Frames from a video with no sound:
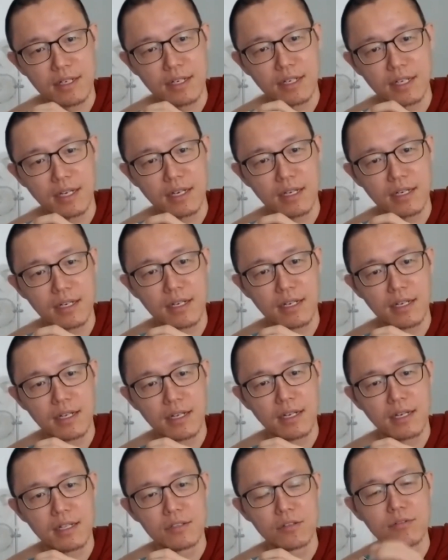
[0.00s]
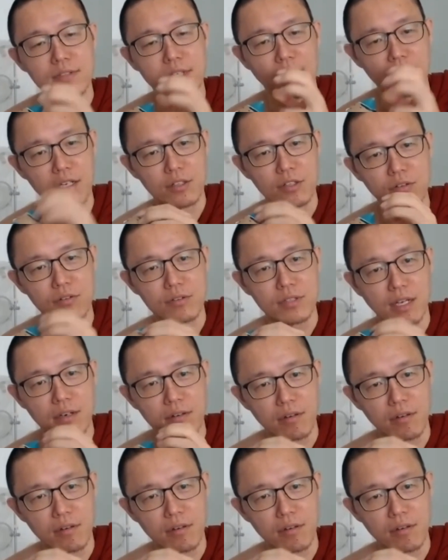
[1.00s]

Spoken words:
Yeah, those attitudes are